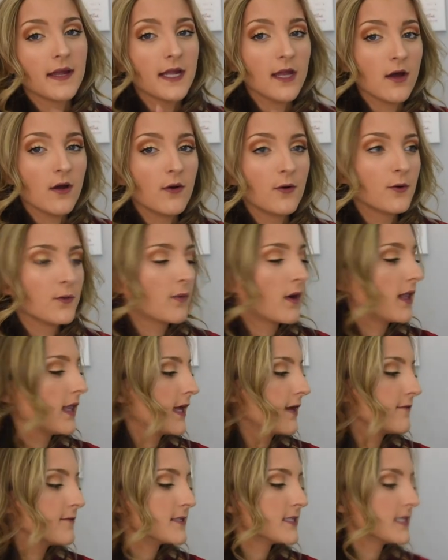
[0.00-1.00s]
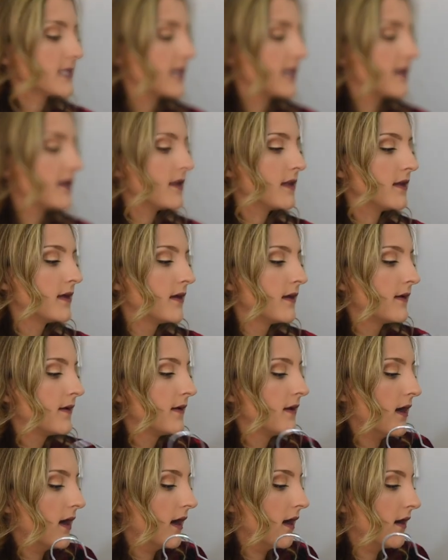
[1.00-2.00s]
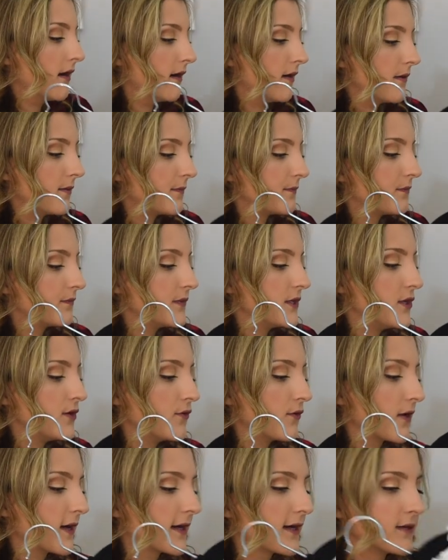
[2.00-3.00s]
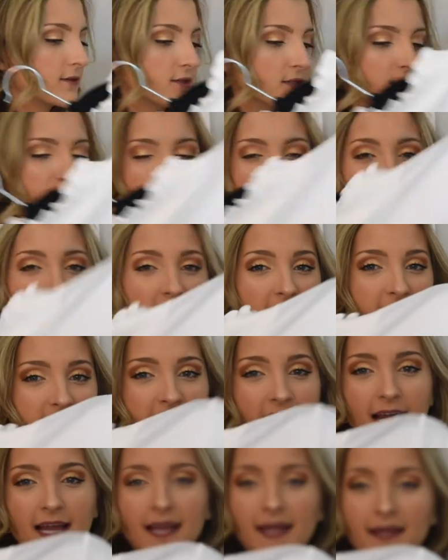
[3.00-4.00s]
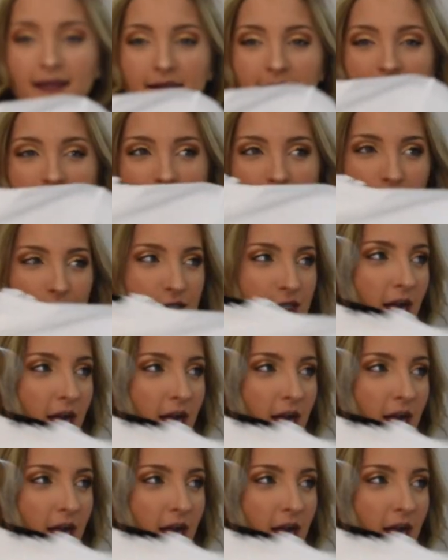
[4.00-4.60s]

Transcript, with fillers: my own while I was in um, New York just because I was